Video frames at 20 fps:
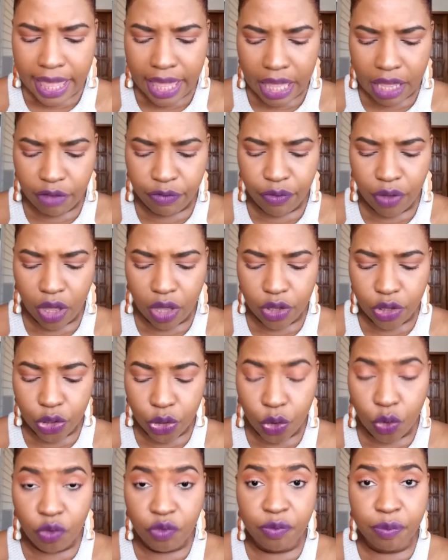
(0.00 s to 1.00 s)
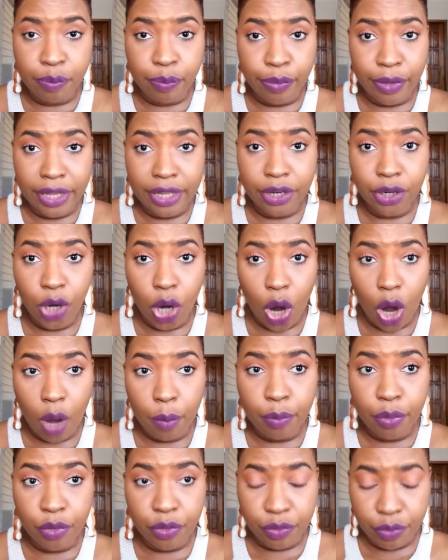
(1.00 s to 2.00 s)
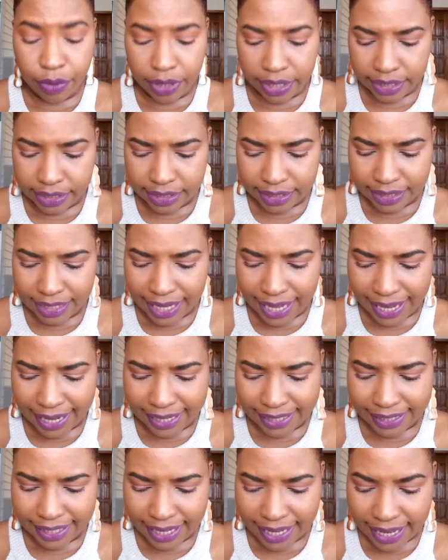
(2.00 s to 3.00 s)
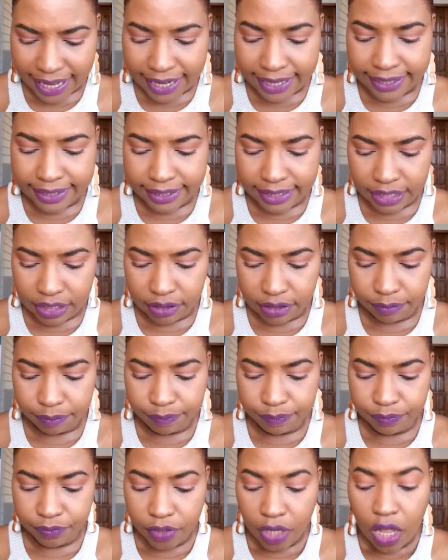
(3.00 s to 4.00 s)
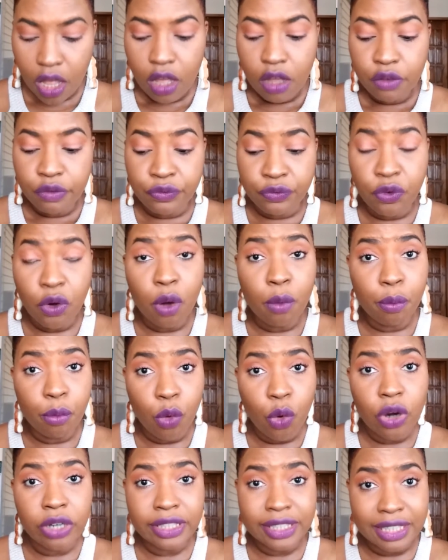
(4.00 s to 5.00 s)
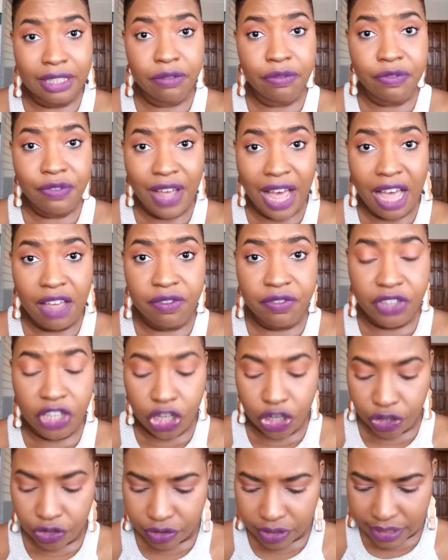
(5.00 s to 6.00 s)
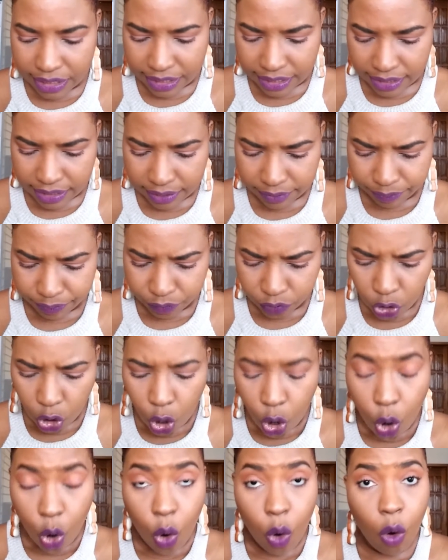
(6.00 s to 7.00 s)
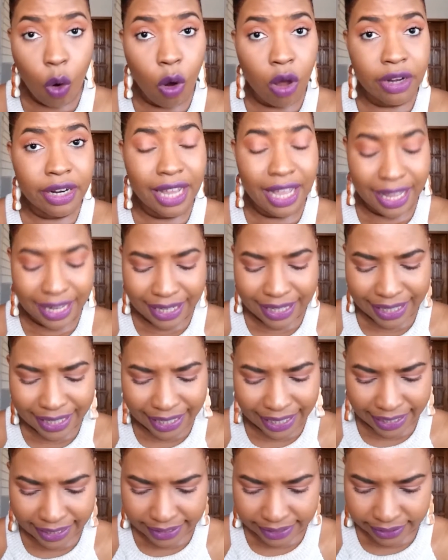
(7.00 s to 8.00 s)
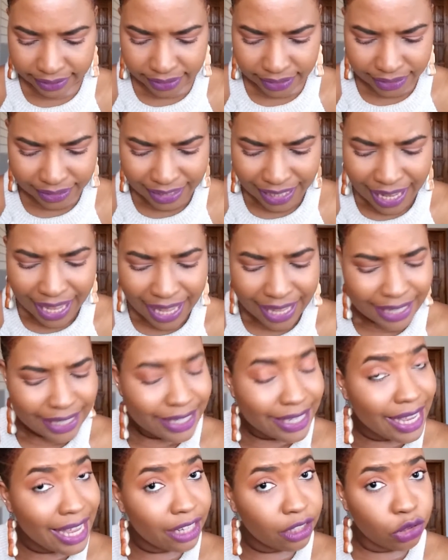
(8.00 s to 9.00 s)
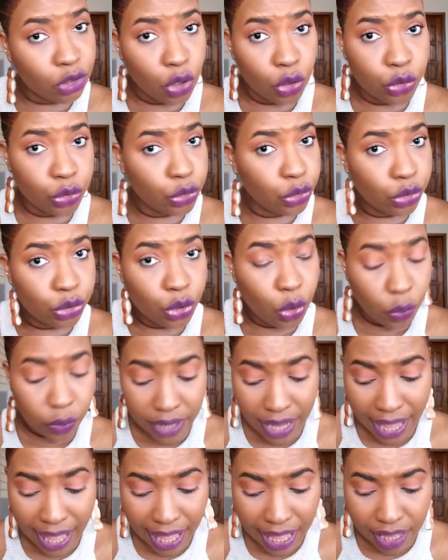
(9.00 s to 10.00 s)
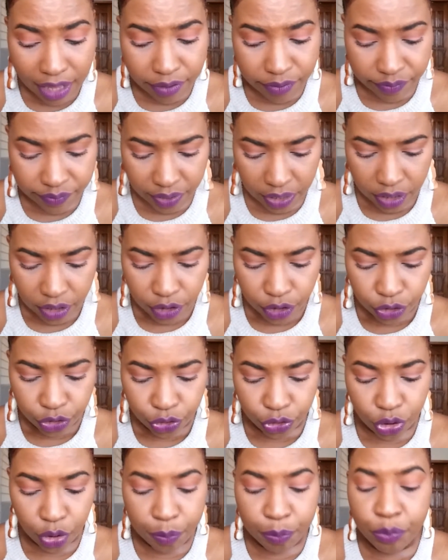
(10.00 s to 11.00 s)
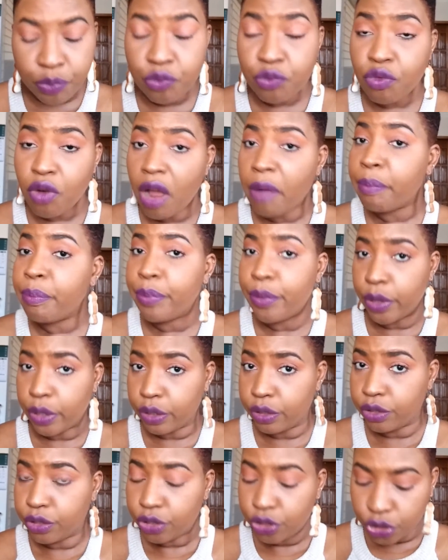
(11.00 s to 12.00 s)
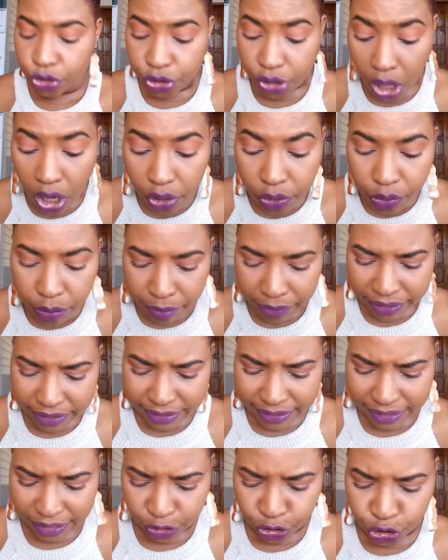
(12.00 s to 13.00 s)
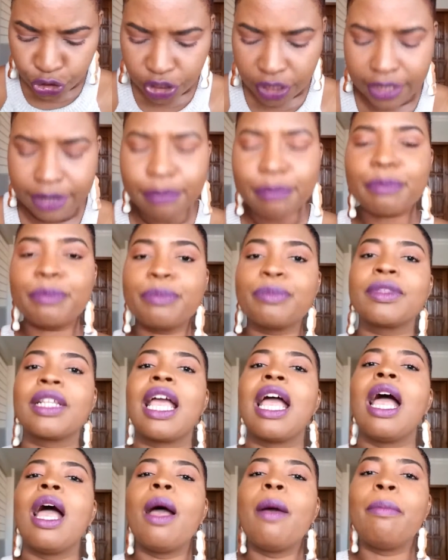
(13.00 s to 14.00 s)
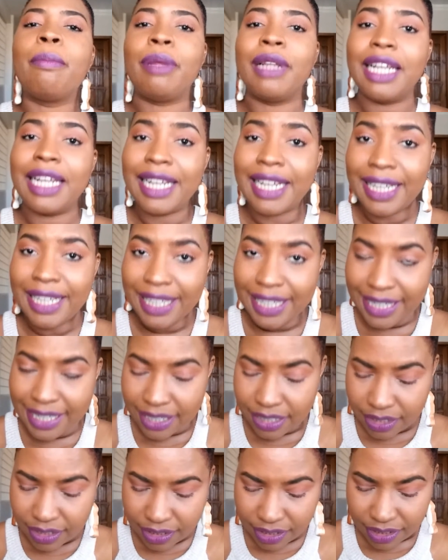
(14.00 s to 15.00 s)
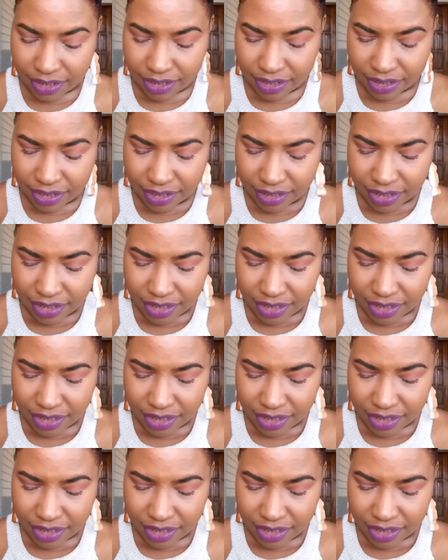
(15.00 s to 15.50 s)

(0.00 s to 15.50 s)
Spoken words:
if you've been operating in Haiti for more than 5 years on a land, yet you don't have the proper documentation, please